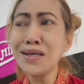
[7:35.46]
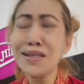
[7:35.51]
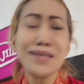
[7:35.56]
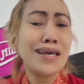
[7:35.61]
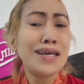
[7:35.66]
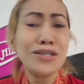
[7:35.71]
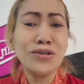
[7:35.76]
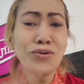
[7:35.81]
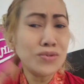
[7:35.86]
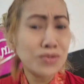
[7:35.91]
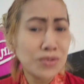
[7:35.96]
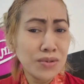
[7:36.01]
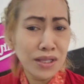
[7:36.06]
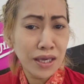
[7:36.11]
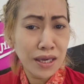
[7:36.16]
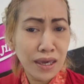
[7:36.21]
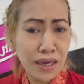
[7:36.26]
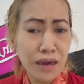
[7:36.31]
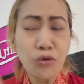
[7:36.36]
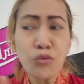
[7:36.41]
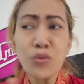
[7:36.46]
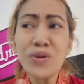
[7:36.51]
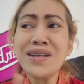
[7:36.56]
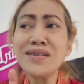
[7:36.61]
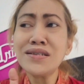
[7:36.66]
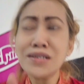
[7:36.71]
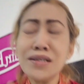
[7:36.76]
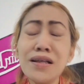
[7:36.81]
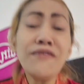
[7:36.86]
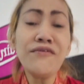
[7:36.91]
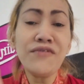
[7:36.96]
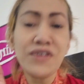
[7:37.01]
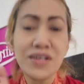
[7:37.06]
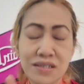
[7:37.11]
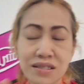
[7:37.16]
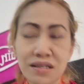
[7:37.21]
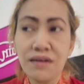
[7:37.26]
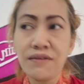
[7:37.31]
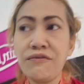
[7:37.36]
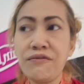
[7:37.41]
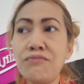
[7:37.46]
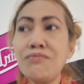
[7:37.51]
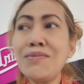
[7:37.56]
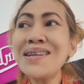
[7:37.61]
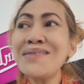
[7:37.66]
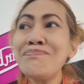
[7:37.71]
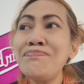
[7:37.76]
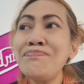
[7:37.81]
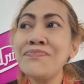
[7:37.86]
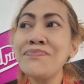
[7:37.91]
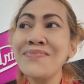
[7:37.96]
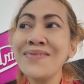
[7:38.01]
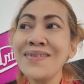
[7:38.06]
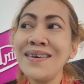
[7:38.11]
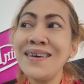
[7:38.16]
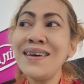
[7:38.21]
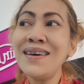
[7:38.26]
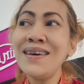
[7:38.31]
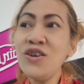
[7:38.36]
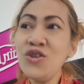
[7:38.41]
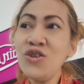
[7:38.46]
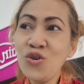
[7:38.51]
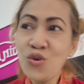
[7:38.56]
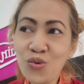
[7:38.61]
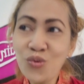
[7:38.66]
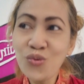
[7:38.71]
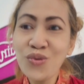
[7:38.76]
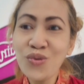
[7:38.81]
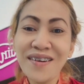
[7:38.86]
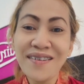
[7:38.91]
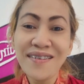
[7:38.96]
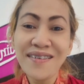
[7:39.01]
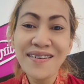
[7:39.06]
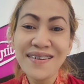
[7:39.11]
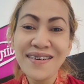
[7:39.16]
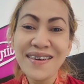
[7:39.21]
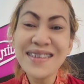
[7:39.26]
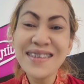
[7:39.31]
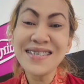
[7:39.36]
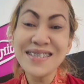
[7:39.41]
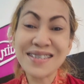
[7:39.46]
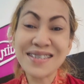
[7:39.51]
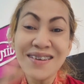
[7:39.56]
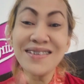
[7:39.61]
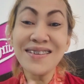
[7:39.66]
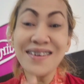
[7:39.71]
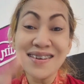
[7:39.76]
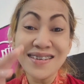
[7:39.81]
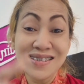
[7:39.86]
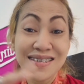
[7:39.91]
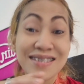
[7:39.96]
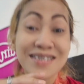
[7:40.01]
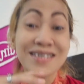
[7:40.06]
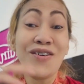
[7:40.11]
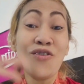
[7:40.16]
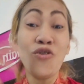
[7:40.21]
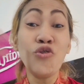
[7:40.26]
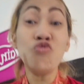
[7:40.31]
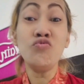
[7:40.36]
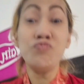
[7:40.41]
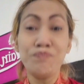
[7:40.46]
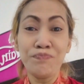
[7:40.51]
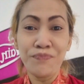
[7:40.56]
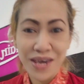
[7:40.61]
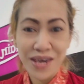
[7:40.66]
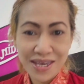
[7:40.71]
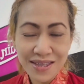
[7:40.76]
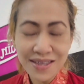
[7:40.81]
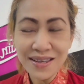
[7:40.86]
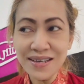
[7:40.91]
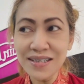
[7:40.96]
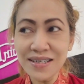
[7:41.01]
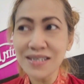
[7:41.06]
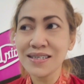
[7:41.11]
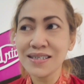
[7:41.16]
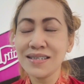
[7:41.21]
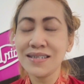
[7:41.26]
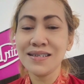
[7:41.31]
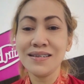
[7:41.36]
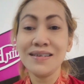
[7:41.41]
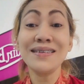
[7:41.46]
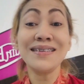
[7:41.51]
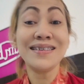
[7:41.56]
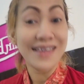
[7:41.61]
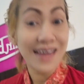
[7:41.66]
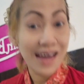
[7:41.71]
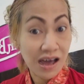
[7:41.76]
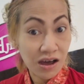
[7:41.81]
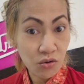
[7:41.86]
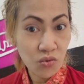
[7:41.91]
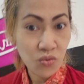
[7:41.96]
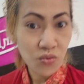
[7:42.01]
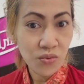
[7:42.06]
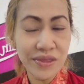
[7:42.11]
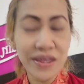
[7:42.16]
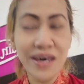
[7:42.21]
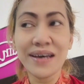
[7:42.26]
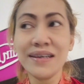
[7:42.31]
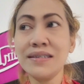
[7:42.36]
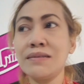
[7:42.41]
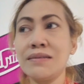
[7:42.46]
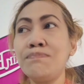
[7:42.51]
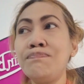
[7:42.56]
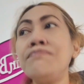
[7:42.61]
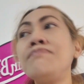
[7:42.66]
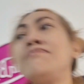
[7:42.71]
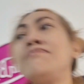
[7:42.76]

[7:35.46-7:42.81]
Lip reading: that they don't really care. When it's love, it's love. But, you know, there, it's not as open as now that